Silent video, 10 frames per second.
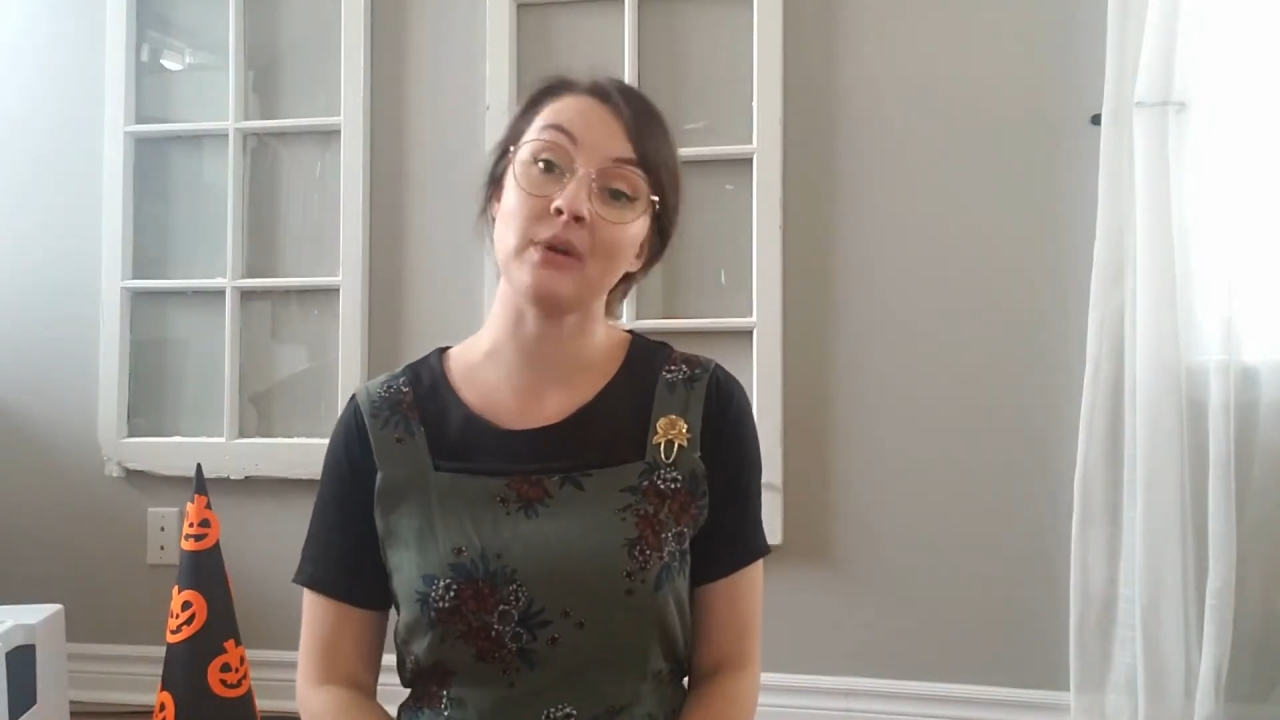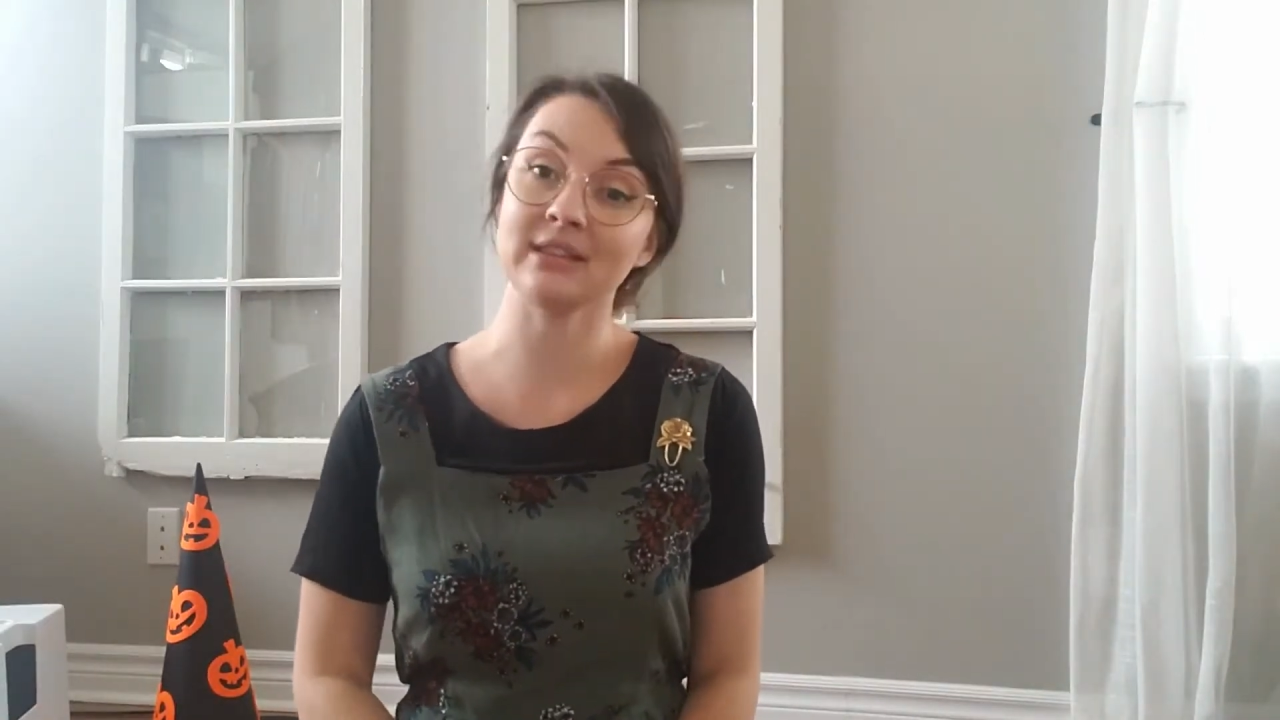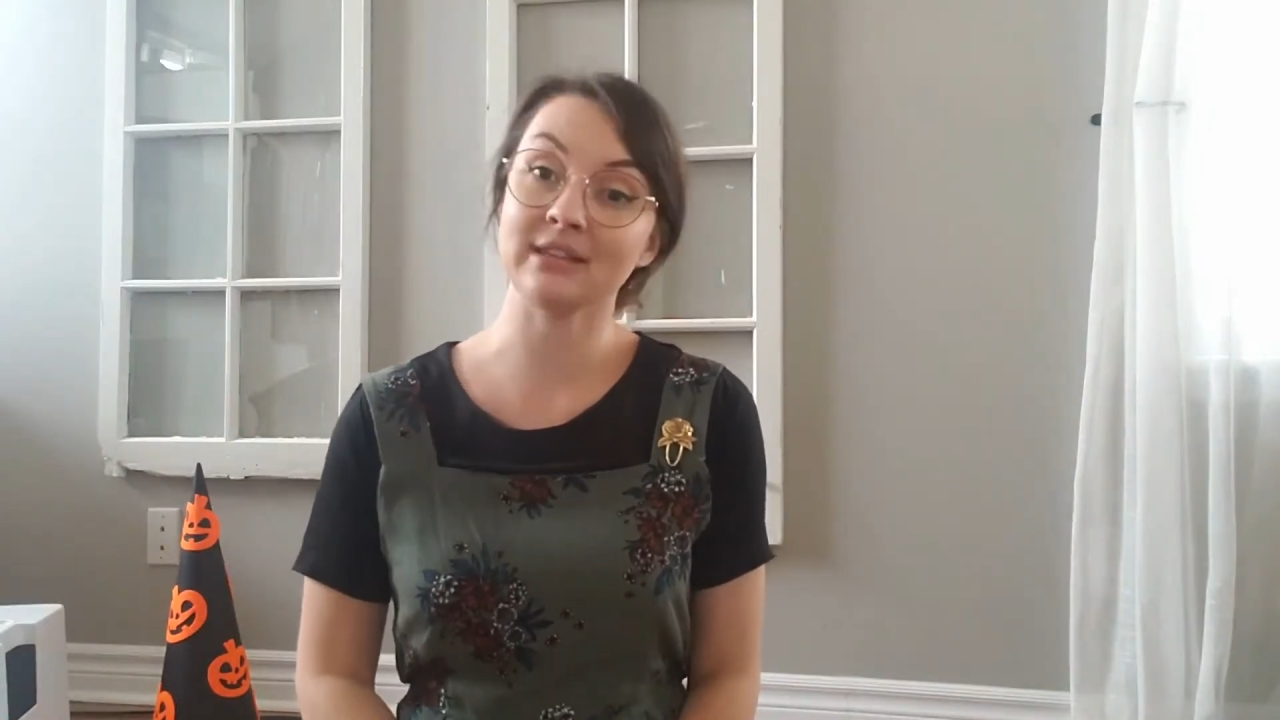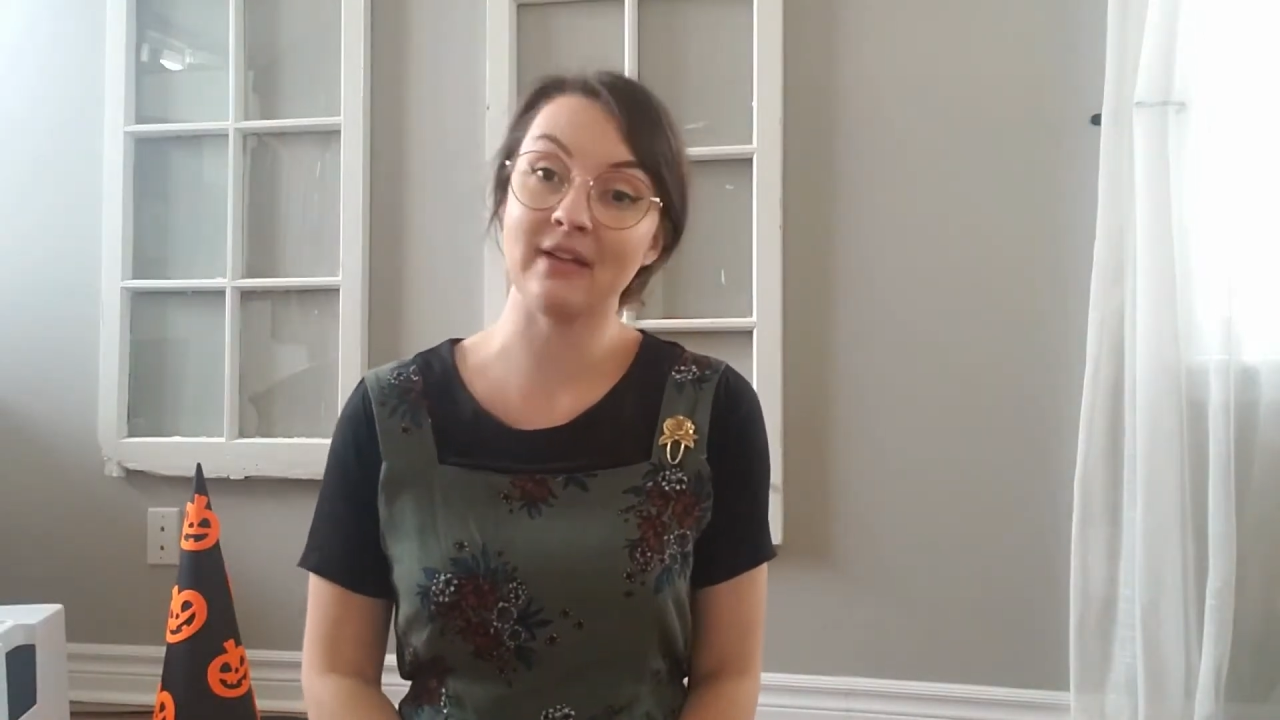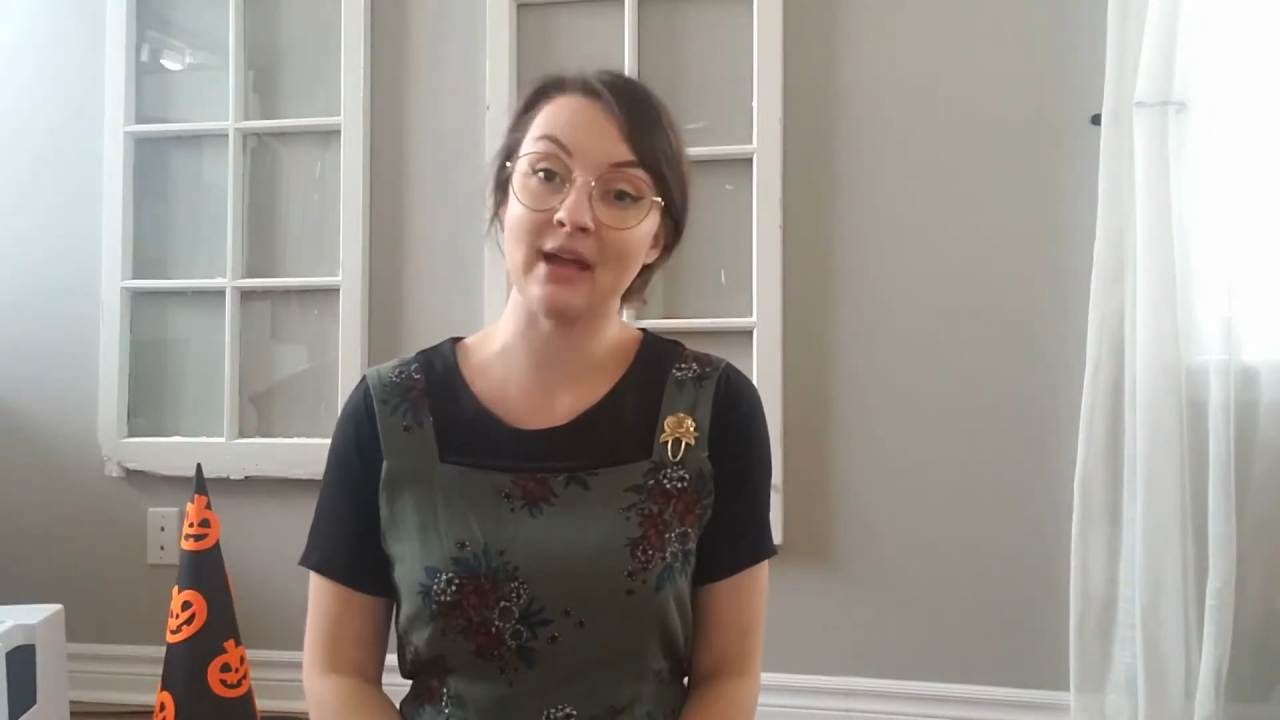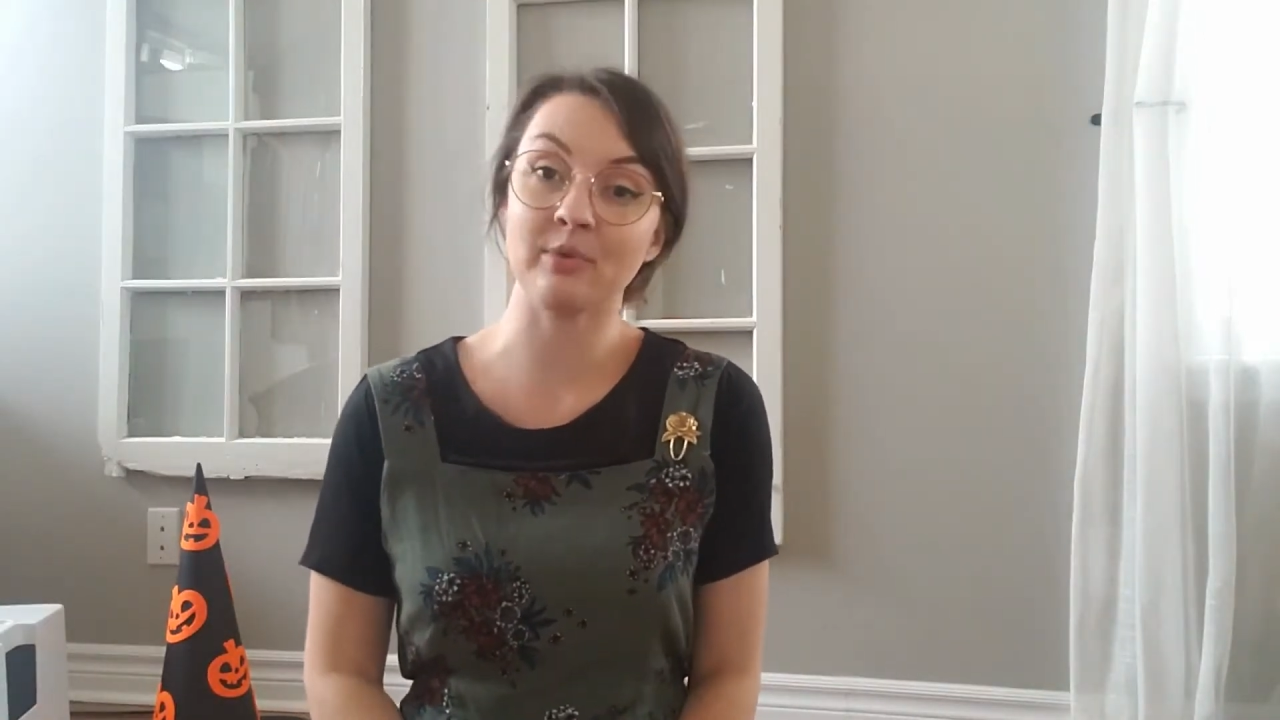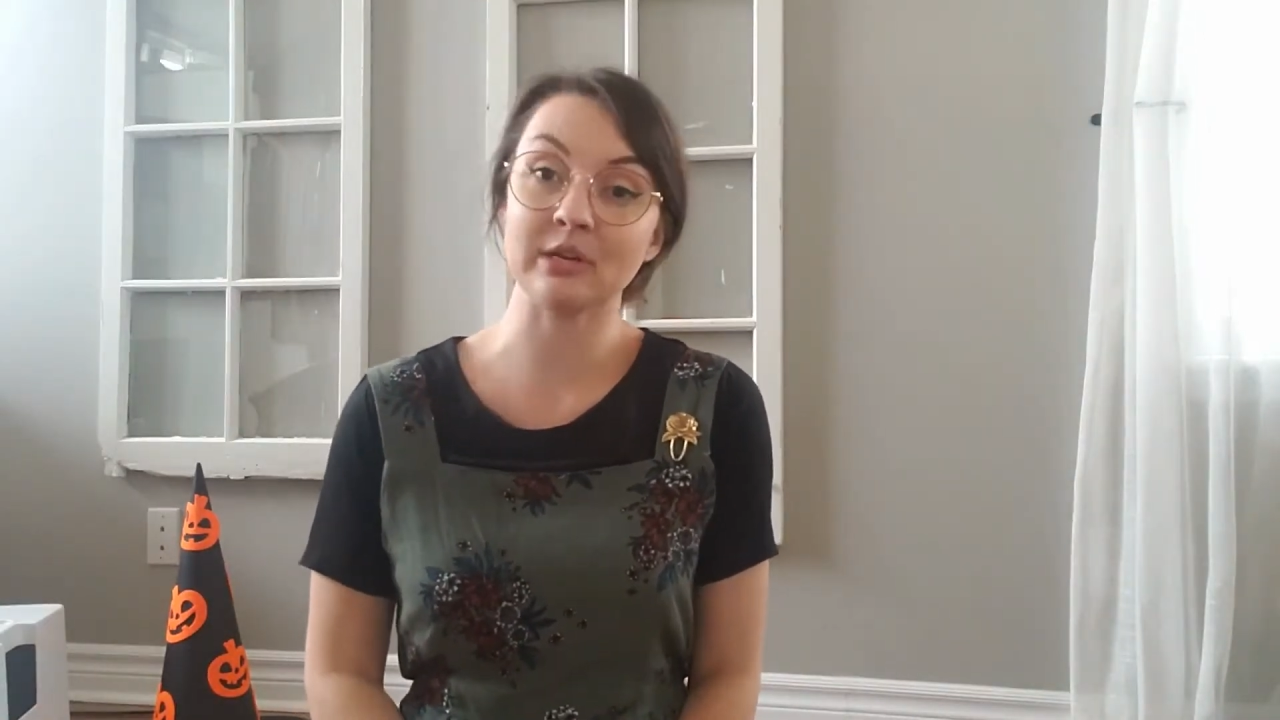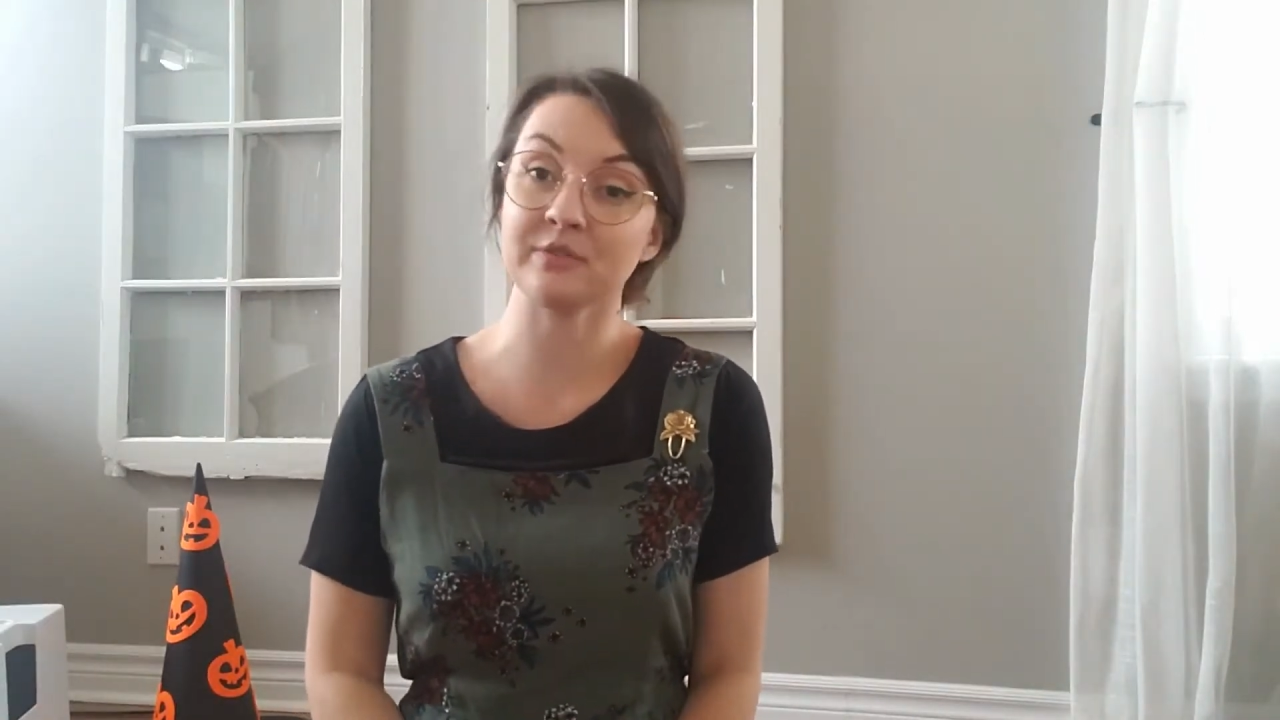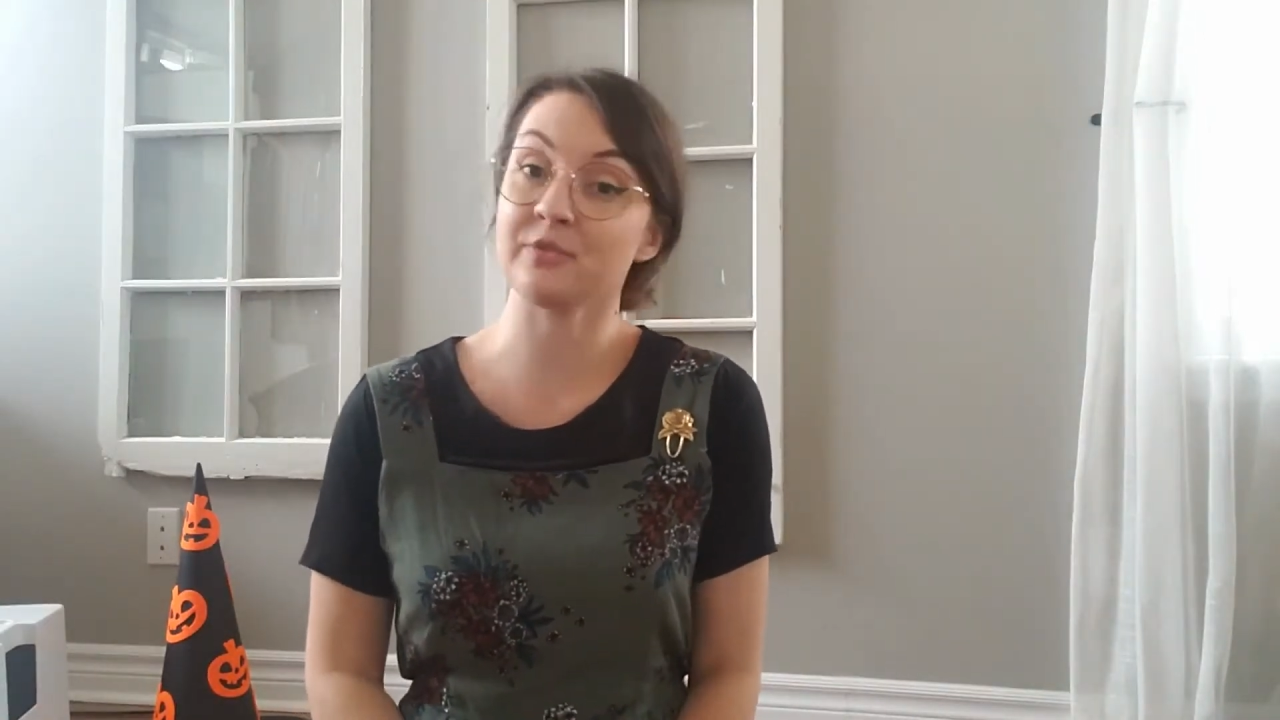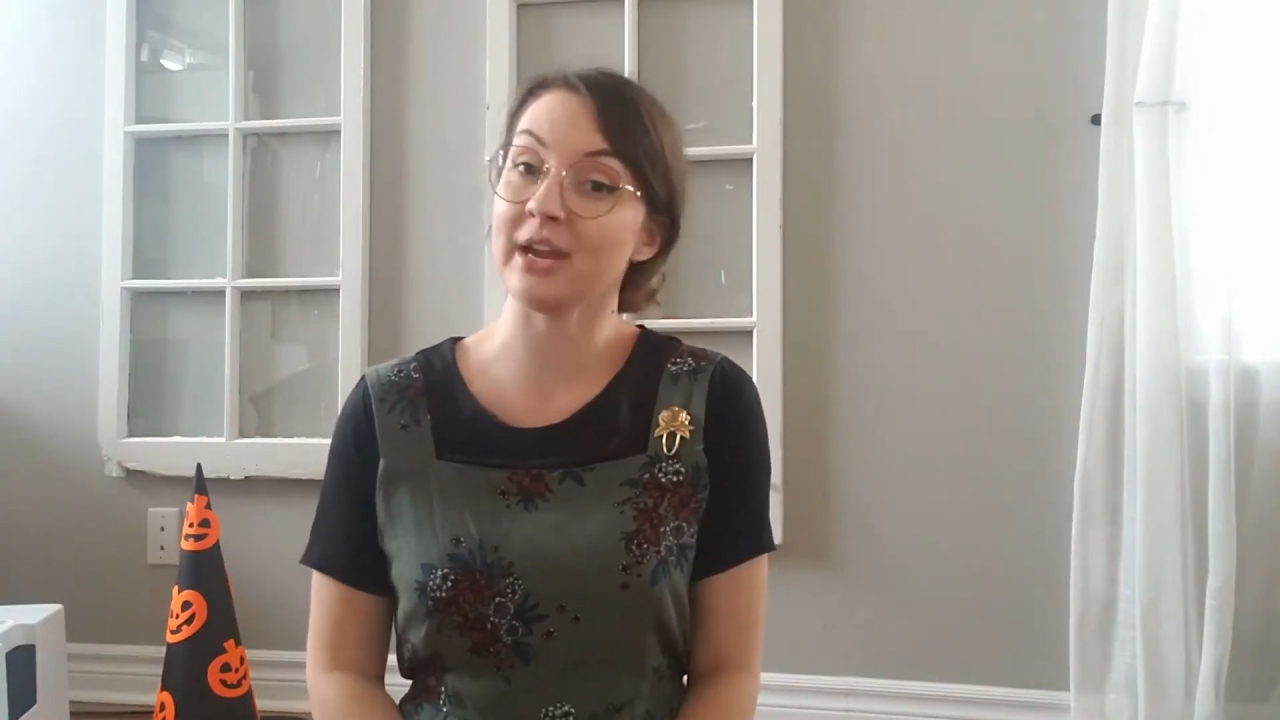want the
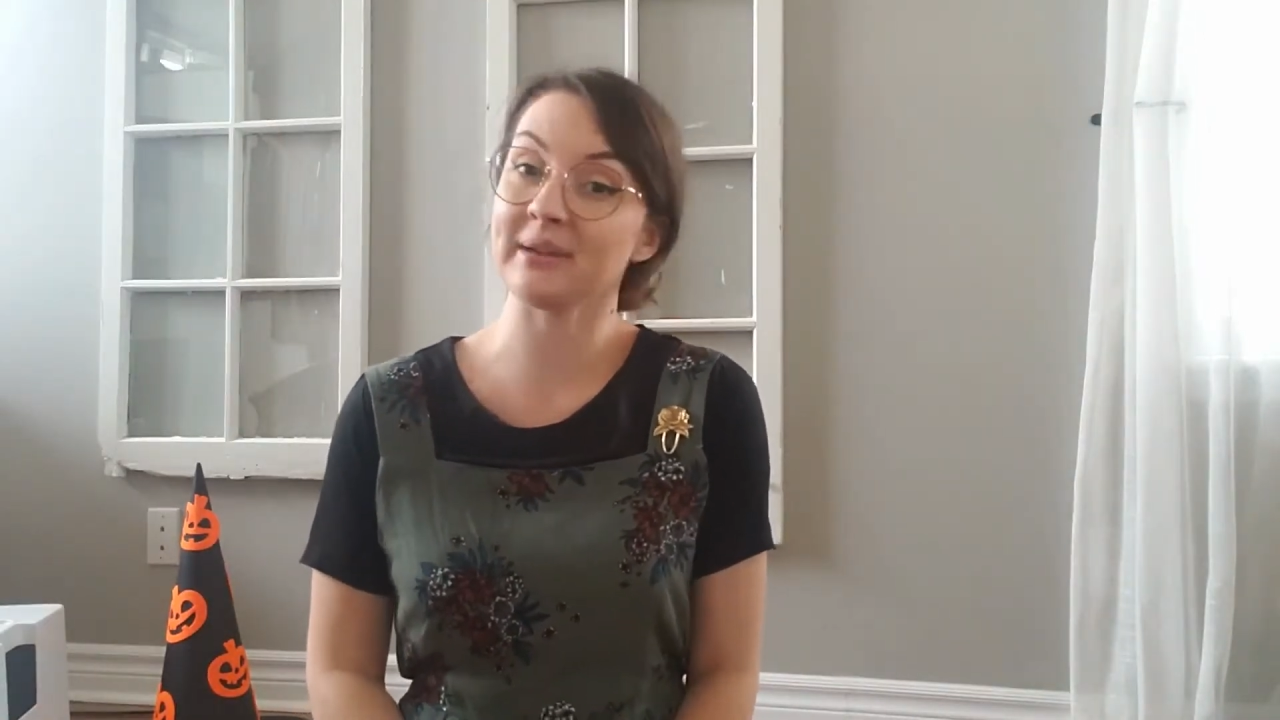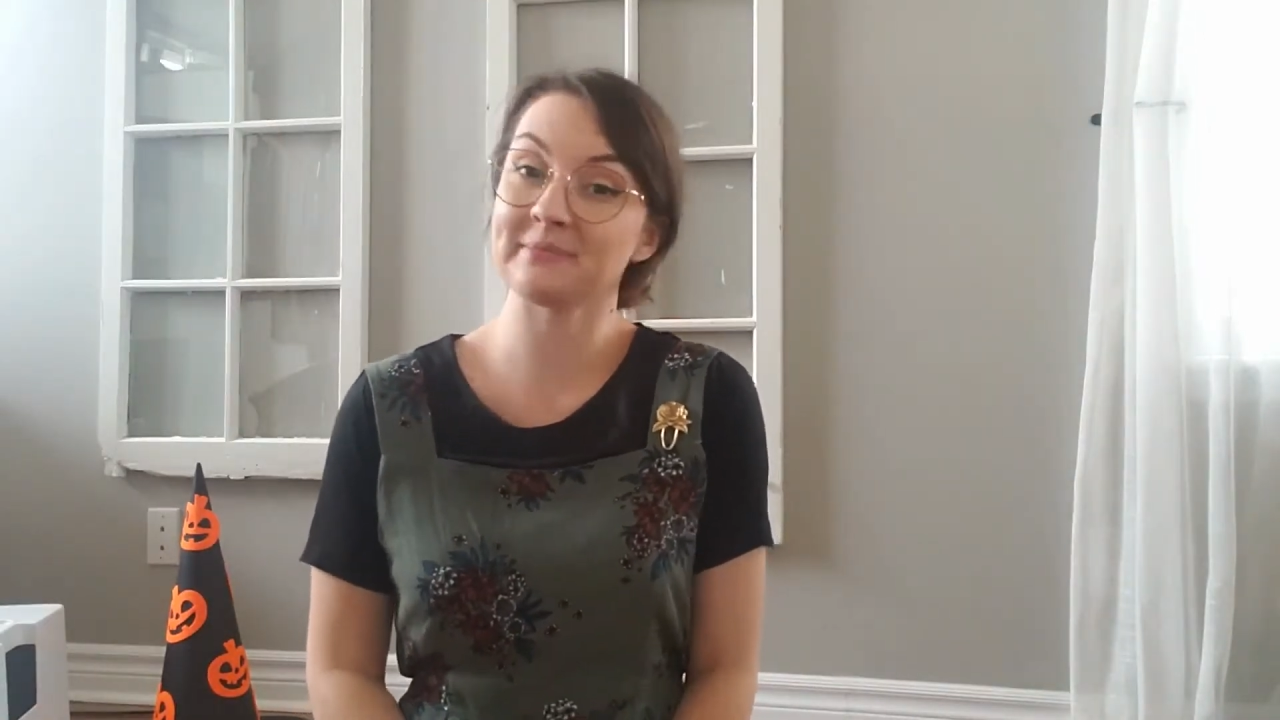fabric to fray.